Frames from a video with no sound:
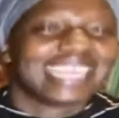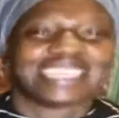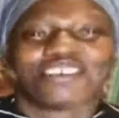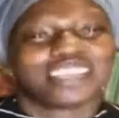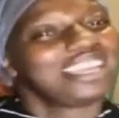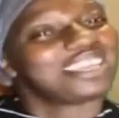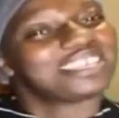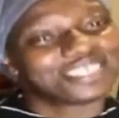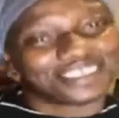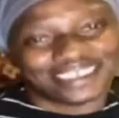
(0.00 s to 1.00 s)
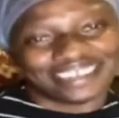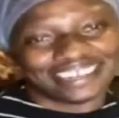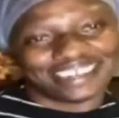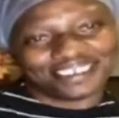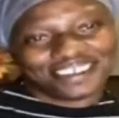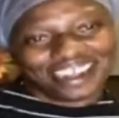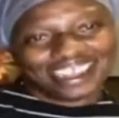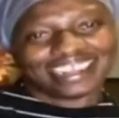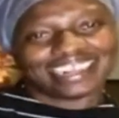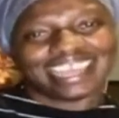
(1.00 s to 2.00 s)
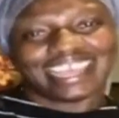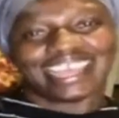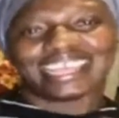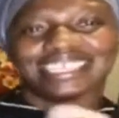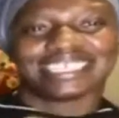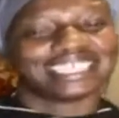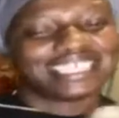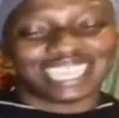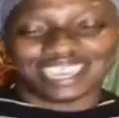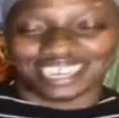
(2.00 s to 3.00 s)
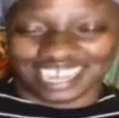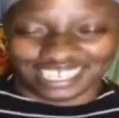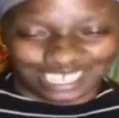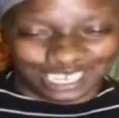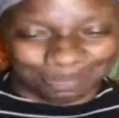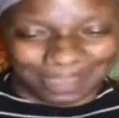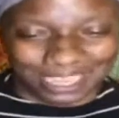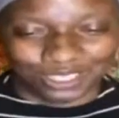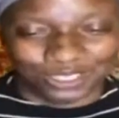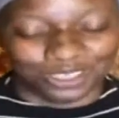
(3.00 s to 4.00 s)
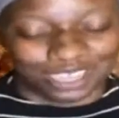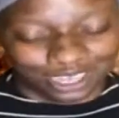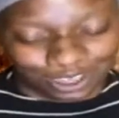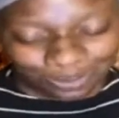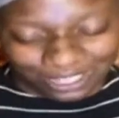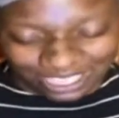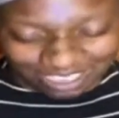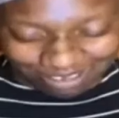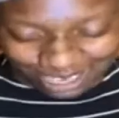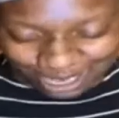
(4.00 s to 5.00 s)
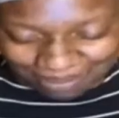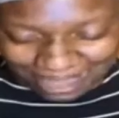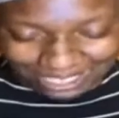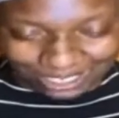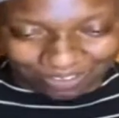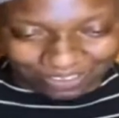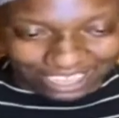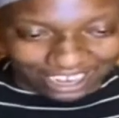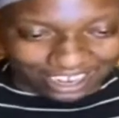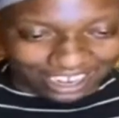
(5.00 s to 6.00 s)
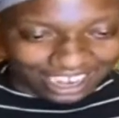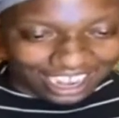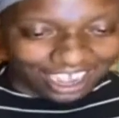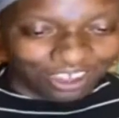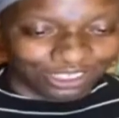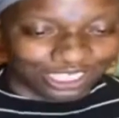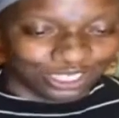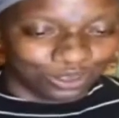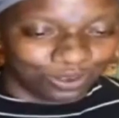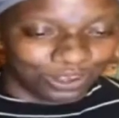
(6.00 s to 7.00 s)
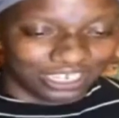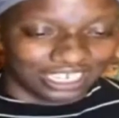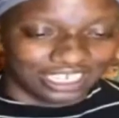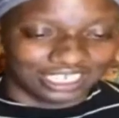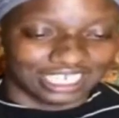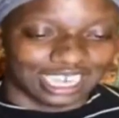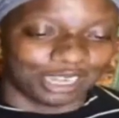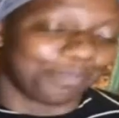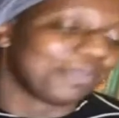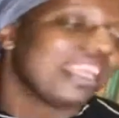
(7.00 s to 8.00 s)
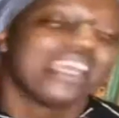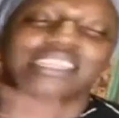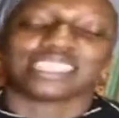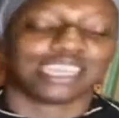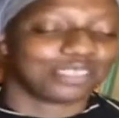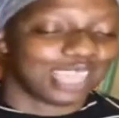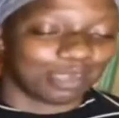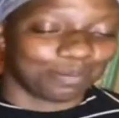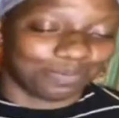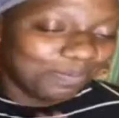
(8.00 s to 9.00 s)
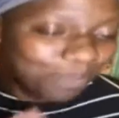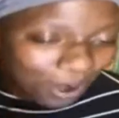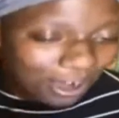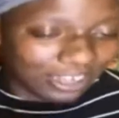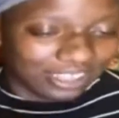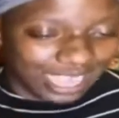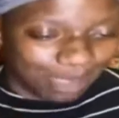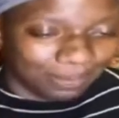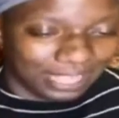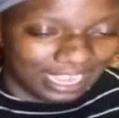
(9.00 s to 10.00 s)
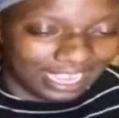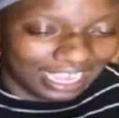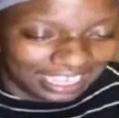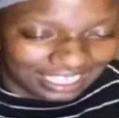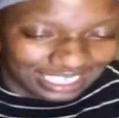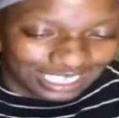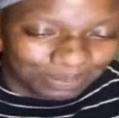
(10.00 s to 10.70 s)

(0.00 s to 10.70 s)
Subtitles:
Don't get her started, all right? She shouted out DMX too. Y'all know we love DMX over here on this corner in this channel. So that was like part of that Black excellence.